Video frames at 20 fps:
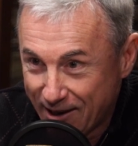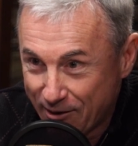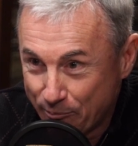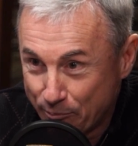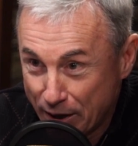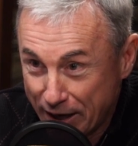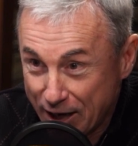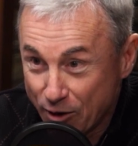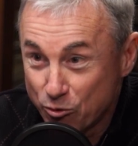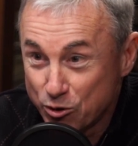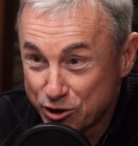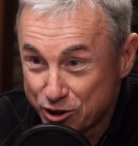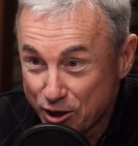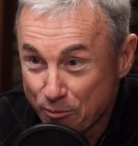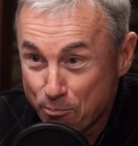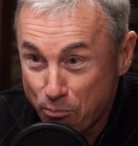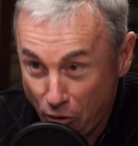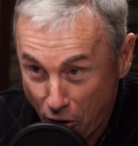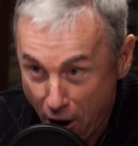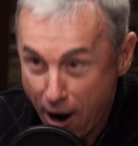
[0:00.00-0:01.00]
But it was the
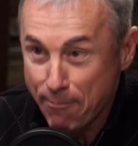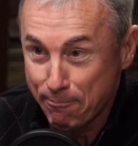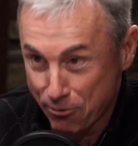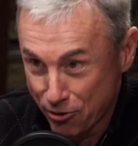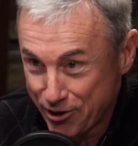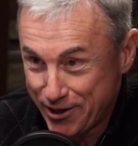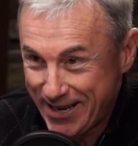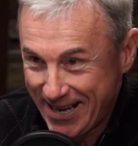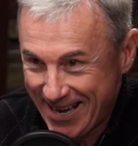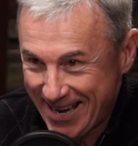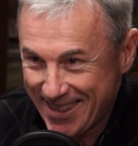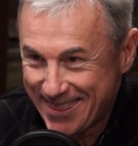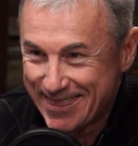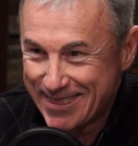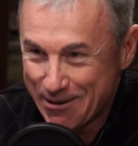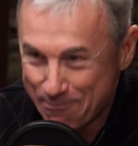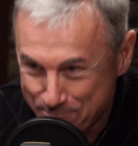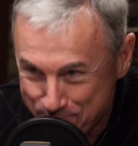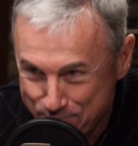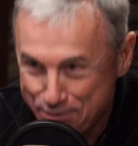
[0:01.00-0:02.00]
proper death,
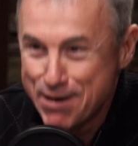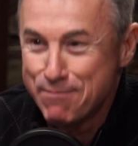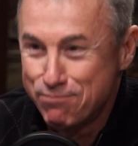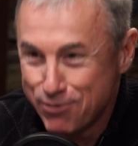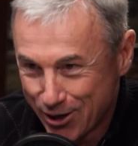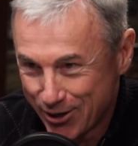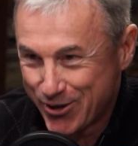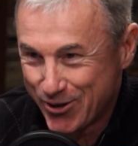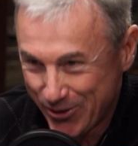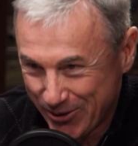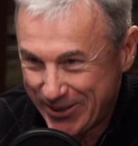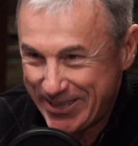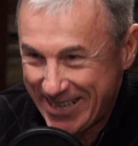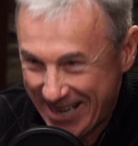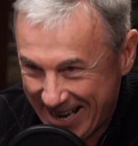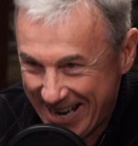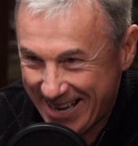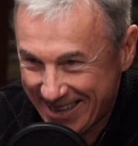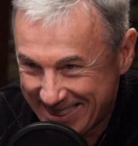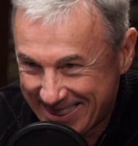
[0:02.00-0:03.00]
the biblical
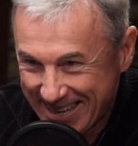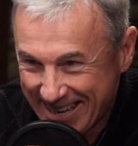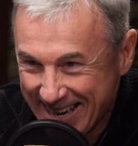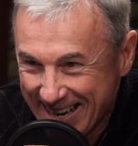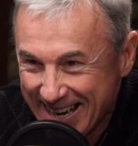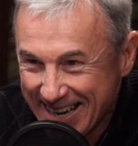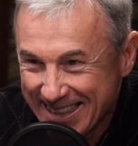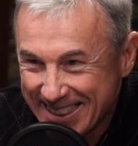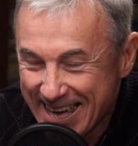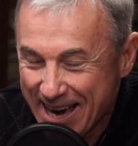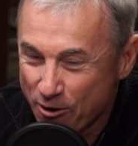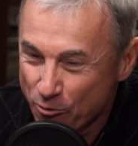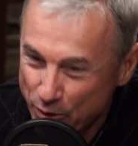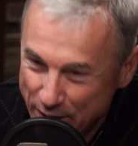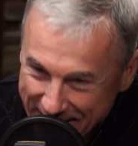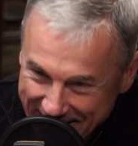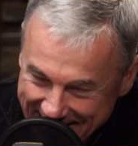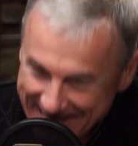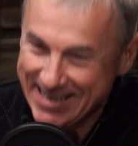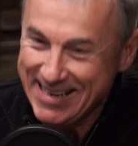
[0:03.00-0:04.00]
death, that we
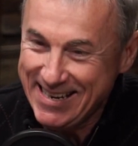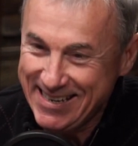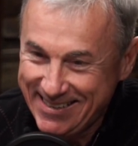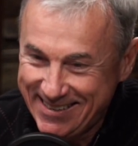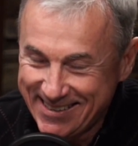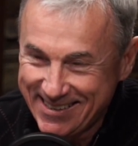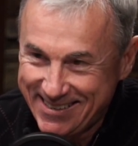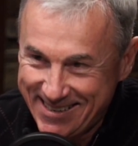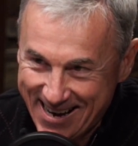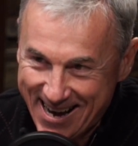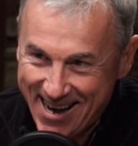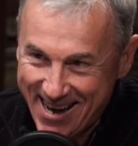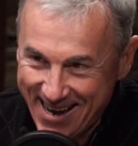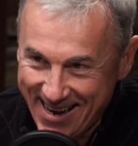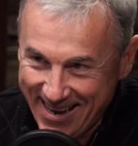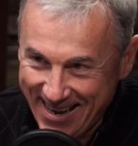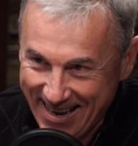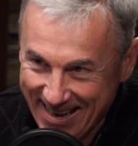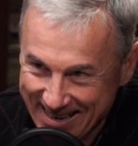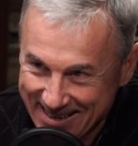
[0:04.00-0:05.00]
need to die
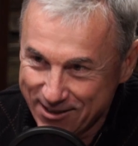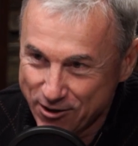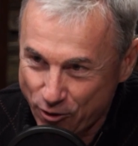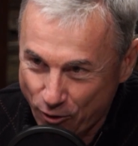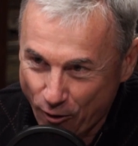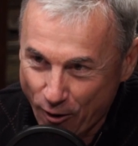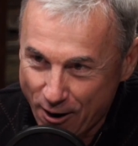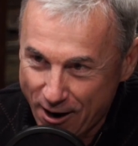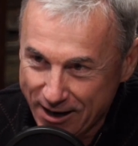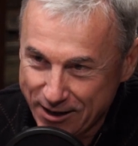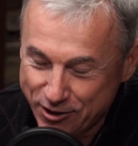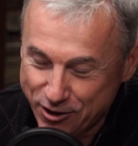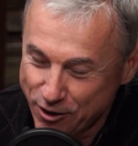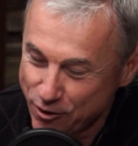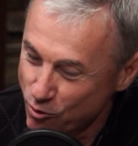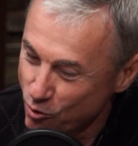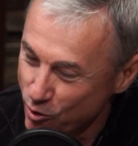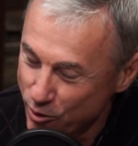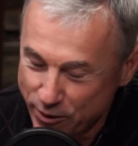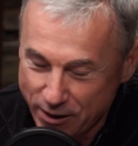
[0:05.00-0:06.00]
in Christ in
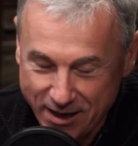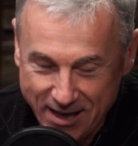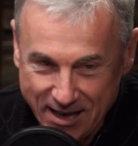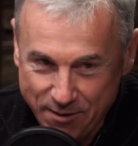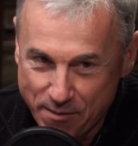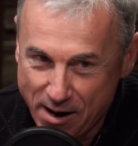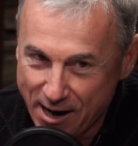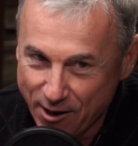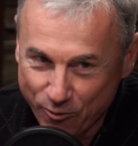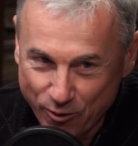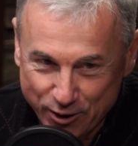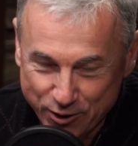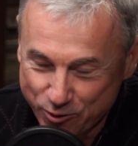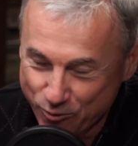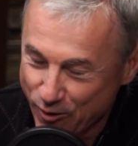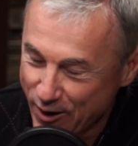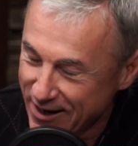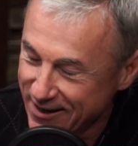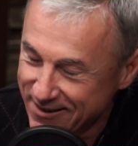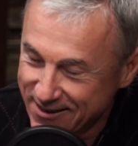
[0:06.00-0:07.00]
order that he might
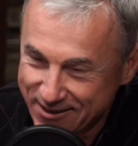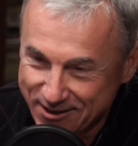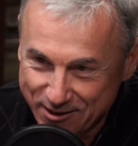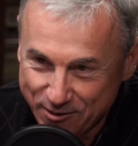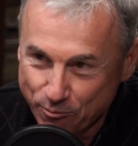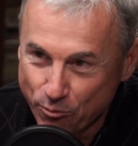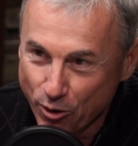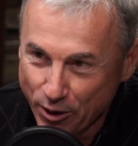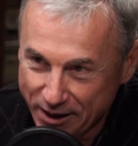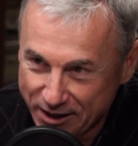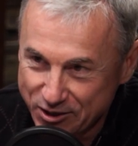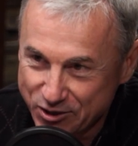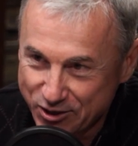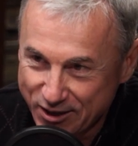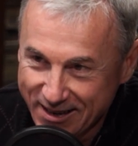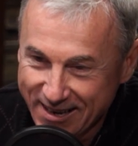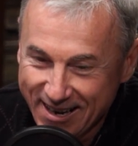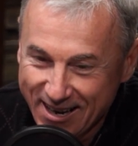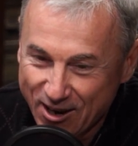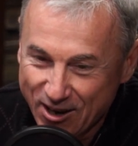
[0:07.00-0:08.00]
resurrect us and bring us
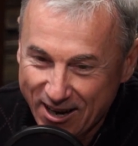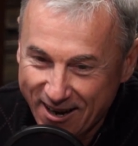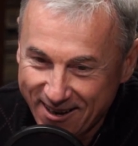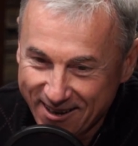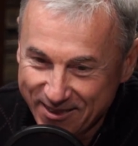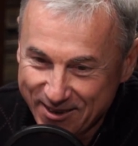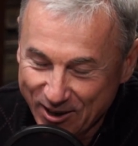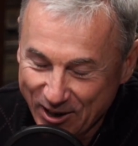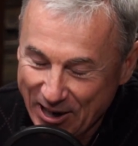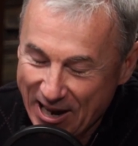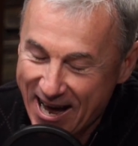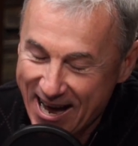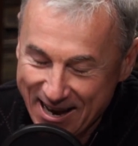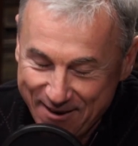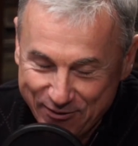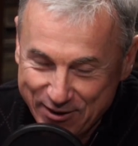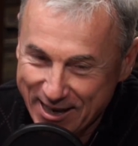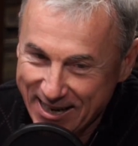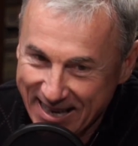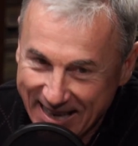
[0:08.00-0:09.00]
the
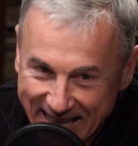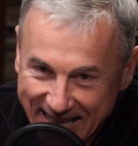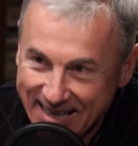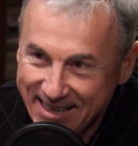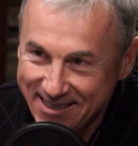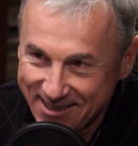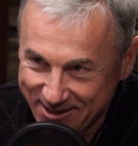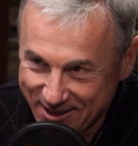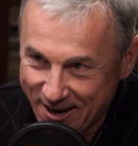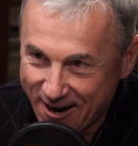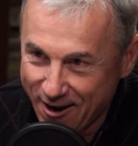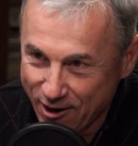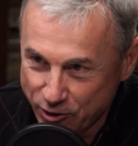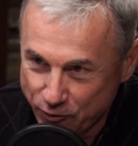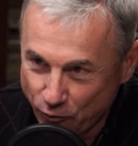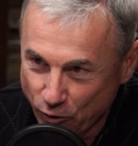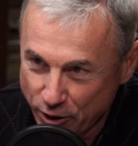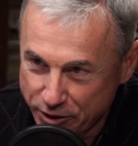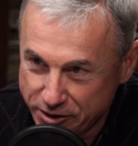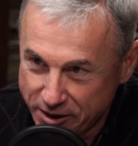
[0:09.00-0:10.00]
life that he desires
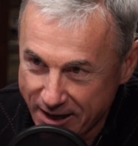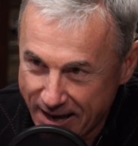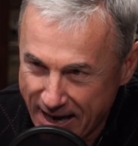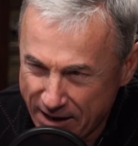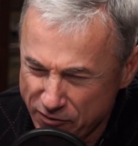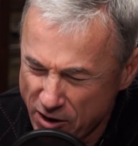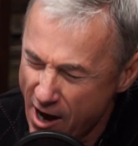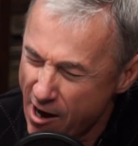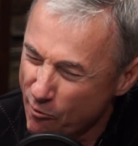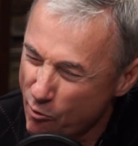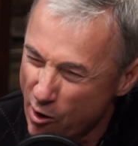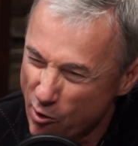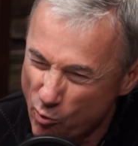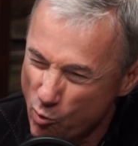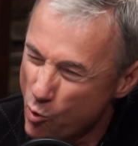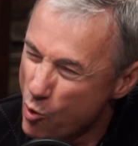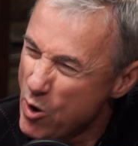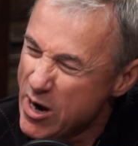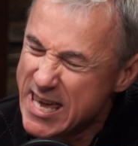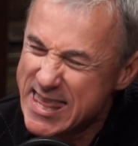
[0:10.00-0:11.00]
for us to have, not what
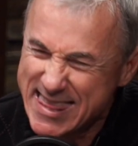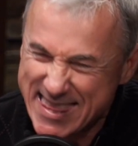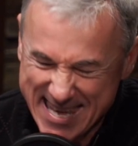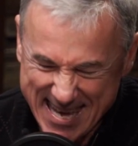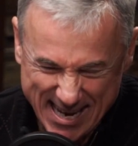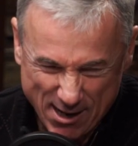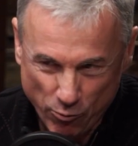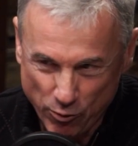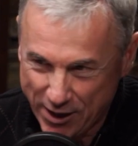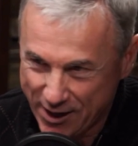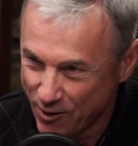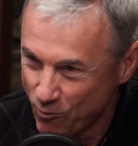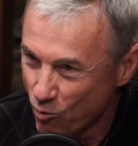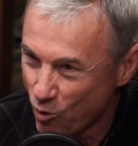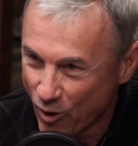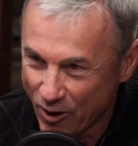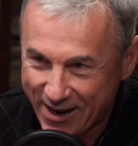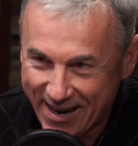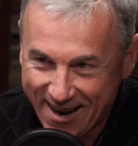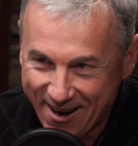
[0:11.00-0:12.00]
we think we can
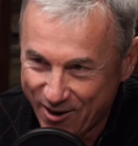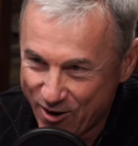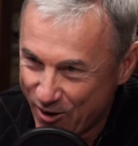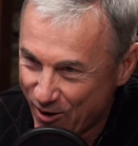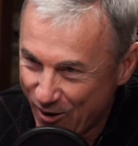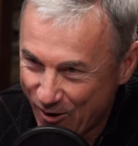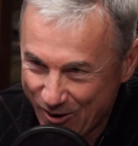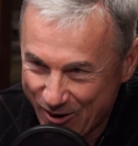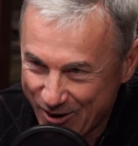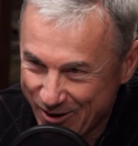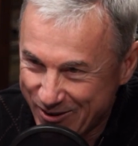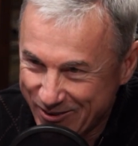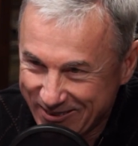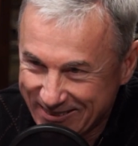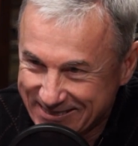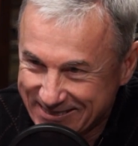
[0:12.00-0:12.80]
work out on our own.